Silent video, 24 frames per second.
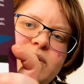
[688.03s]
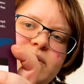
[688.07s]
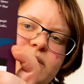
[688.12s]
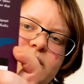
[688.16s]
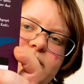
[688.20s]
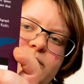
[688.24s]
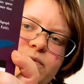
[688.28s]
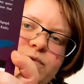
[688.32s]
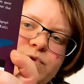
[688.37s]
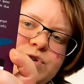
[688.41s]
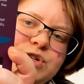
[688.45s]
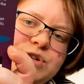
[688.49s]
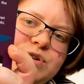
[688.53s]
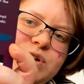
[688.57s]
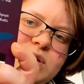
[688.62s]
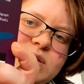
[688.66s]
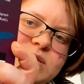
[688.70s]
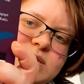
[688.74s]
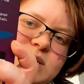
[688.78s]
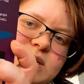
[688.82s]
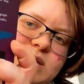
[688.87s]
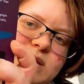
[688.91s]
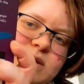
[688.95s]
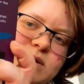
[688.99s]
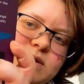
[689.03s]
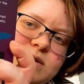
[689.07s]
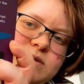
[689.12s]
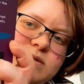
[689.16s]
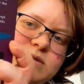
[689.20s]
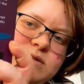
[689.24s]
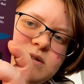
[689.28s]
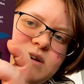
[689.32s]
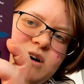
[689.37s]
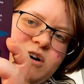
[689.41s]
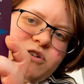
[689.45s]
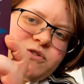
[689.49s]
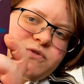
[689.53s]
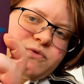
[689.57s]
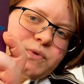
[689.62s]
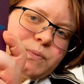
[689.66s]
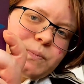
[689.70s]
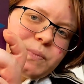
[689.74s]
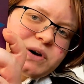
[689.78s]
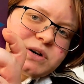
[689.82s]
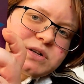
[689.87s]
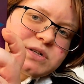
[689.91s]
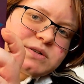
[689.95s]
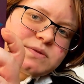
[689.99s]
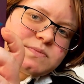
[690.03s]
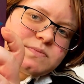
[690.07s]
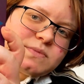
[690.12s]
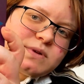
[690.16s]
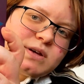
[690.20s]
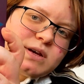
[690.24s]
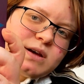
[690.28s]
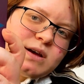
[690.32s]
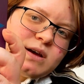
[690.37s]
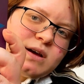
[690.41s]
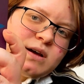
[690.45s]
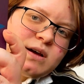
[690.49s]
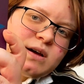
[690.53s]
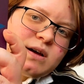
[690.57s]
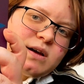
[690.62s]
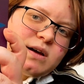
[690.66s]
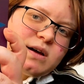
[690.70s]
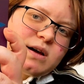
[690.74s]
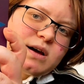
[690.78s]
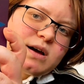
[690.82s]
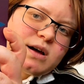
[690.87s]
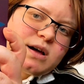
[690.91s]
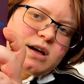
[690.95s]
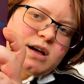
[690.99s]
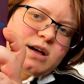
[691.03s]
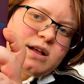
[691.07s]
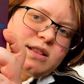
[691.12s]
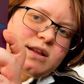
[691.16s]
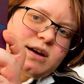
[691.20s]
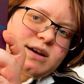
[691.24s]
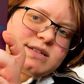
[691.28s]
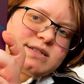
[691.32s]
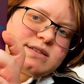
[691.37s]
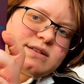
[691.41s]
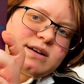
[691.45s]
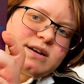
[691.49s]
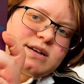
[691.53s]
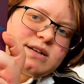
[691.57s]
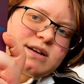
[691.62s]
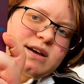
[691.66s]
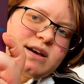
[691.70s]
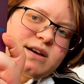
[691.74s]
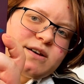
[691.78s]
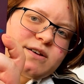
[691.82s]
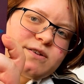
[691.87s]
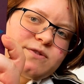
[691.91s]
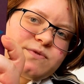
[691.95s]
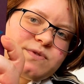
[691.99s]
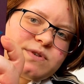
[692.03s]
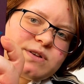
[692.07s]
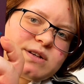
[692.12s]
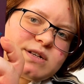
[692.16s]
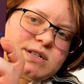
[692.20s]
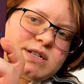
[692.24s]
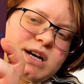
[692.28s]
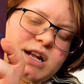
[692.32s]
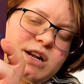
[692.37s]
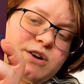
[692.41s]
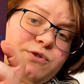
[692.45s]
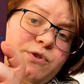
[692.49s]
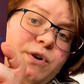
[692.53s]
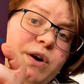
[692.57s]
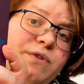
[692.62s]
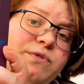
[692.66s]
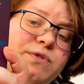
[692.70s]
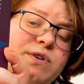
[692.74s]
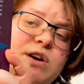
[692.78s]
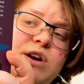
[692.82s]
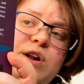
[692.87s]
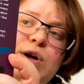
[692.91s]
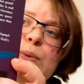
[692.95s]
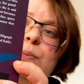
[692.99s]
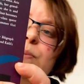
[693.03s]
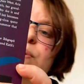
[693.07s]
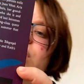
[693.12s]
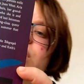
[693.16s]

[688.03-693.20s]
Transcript: which you can see here on the bottom, Last Night at the Telegraph Club